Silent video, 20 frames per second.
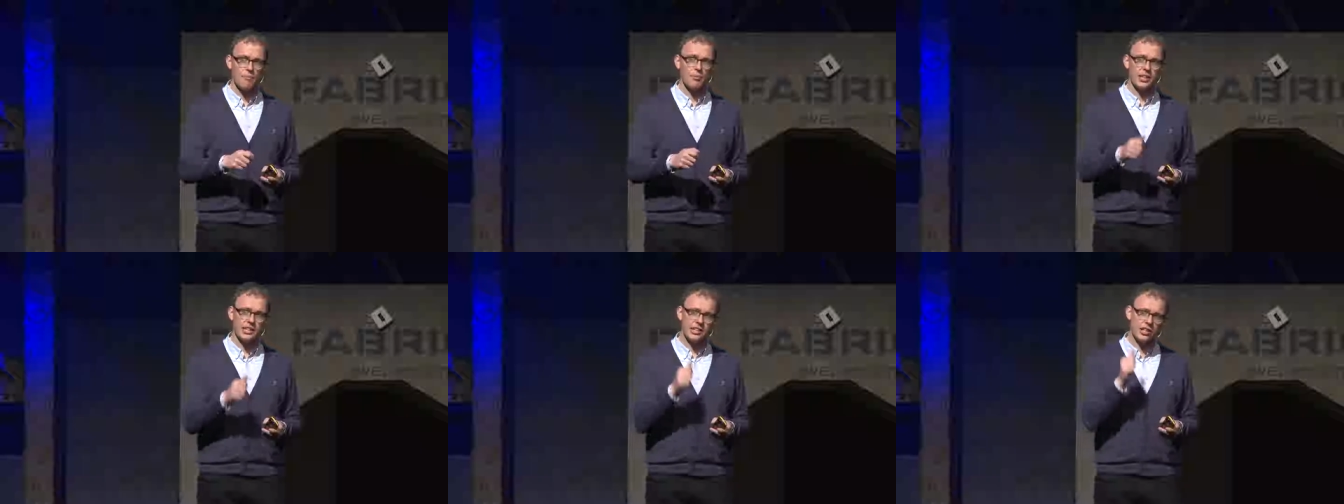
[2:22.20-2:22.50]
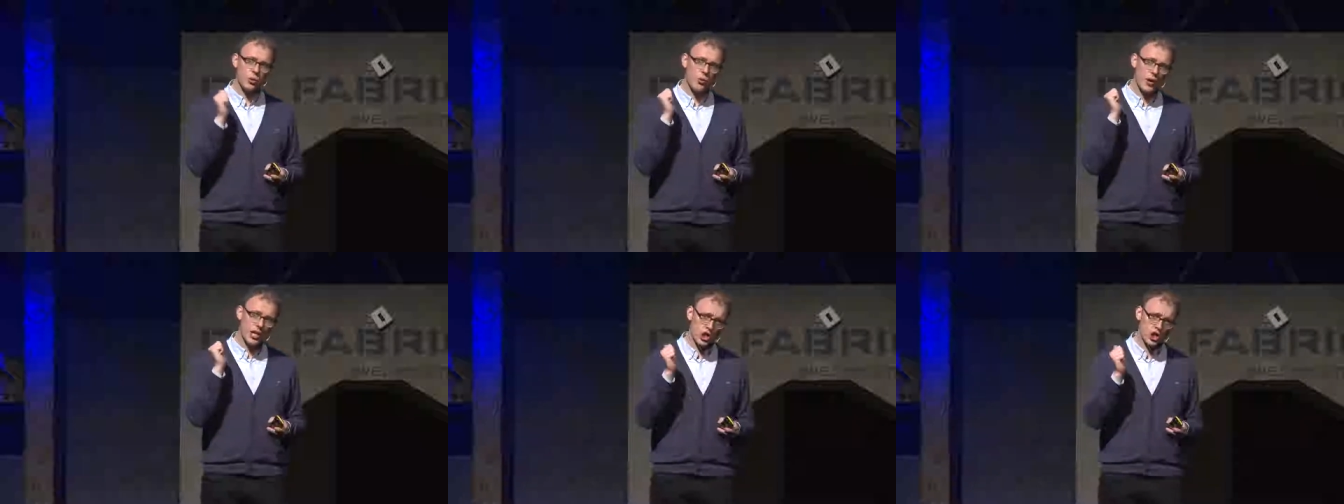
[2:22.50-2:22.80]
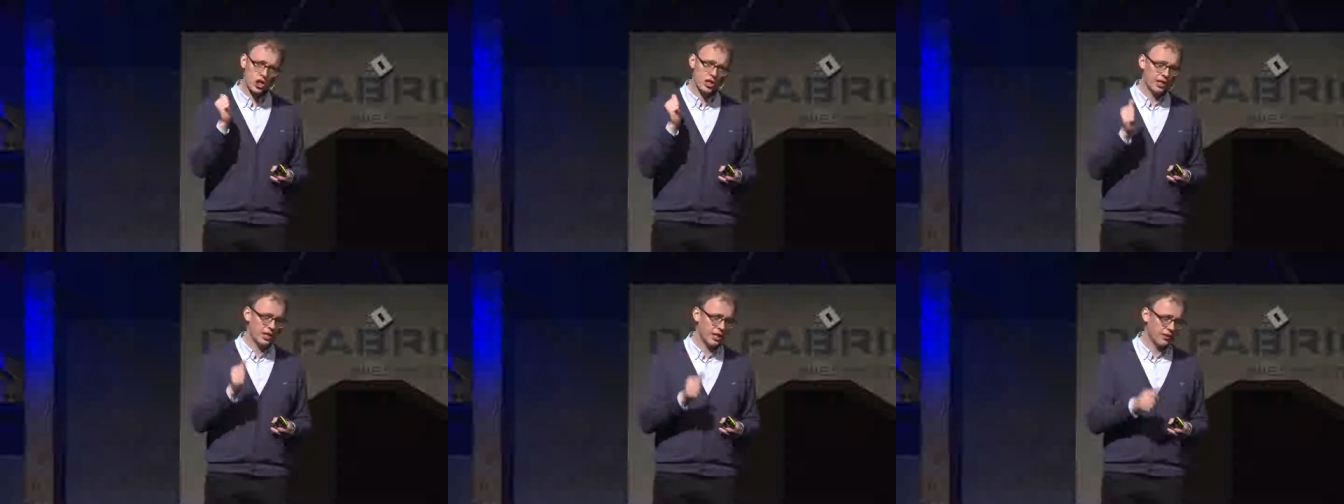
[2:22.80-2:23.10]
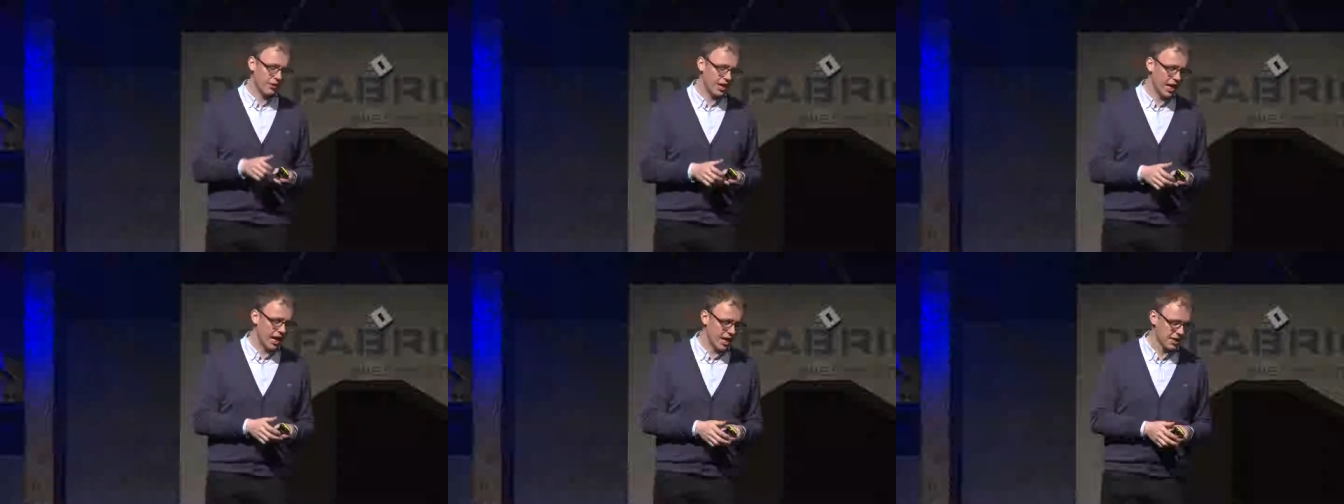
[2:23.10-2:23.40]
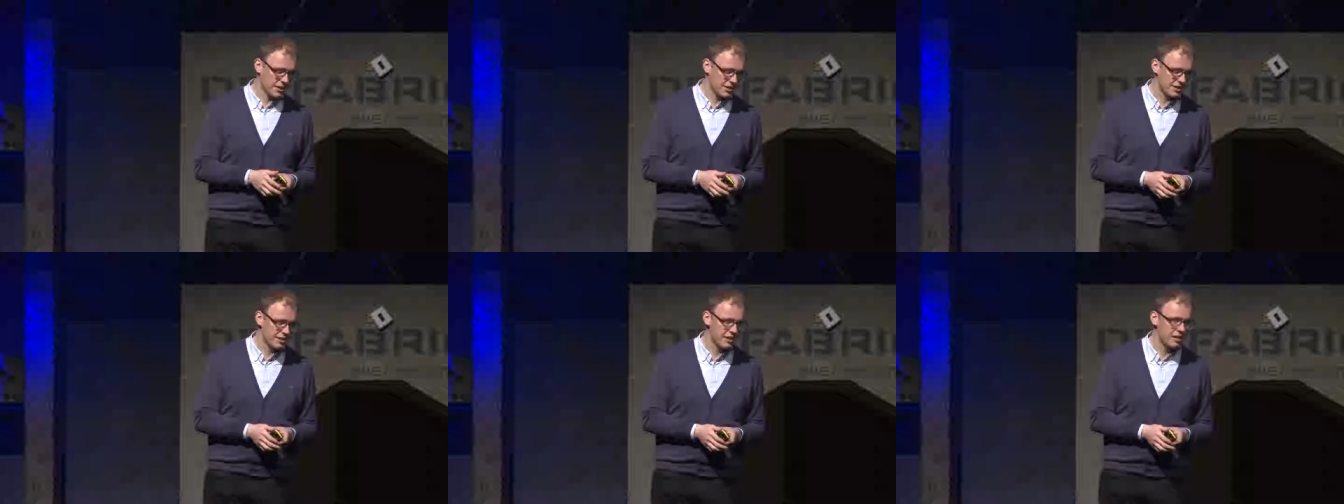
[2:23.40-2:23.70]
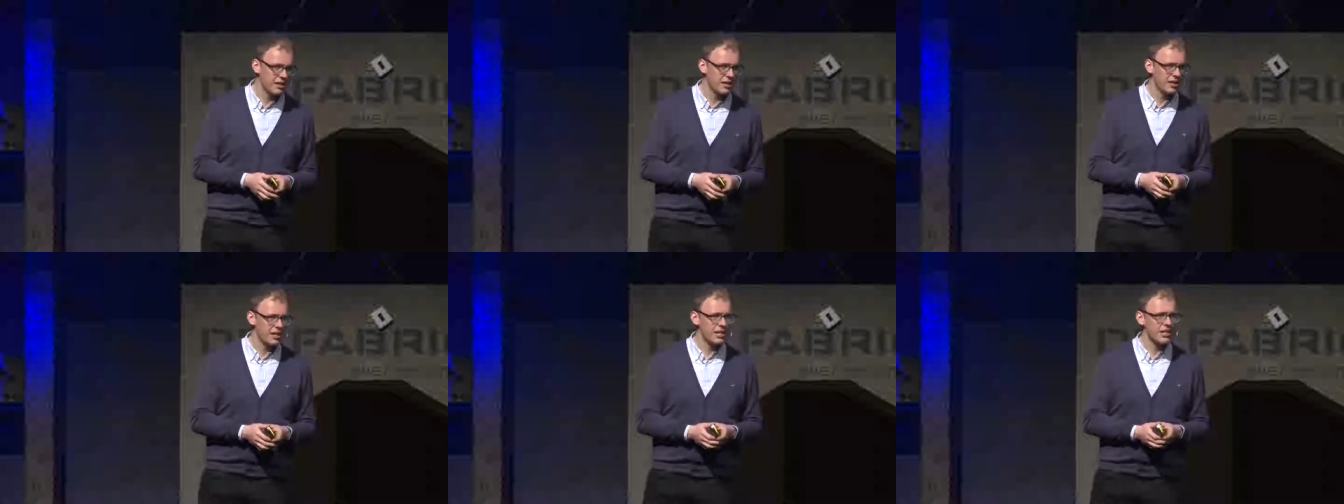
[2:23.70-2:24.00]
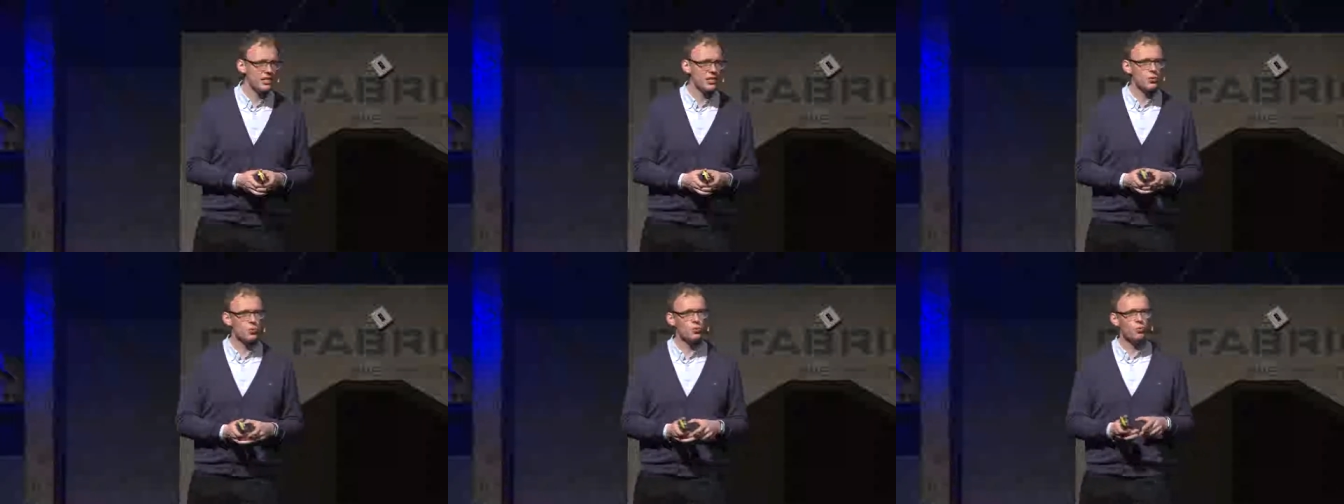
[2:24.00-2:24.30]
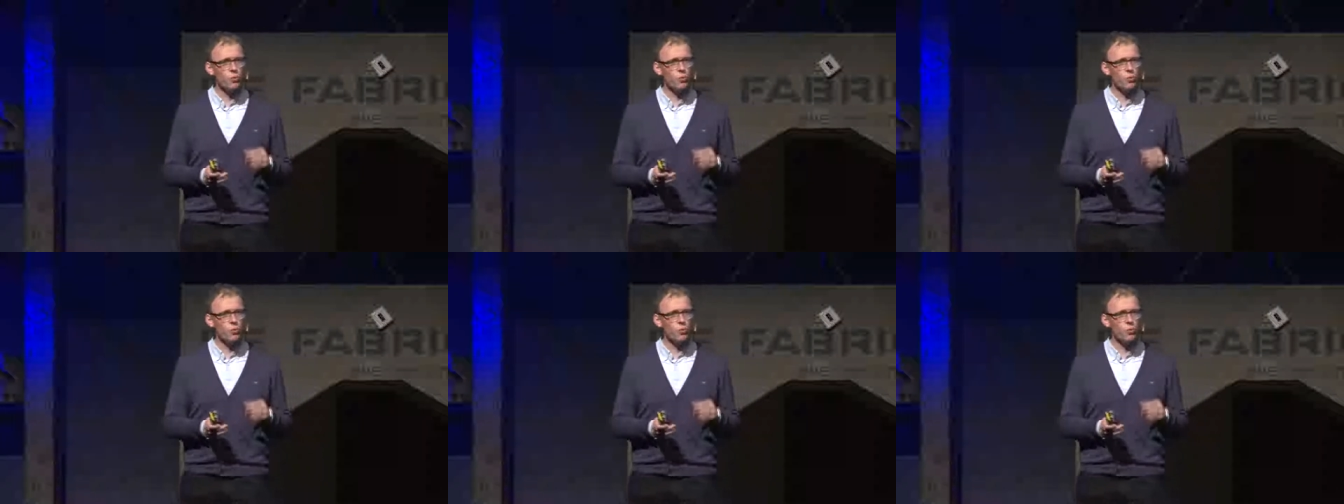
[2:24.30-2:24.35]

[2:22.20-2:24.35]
But the question that we asked is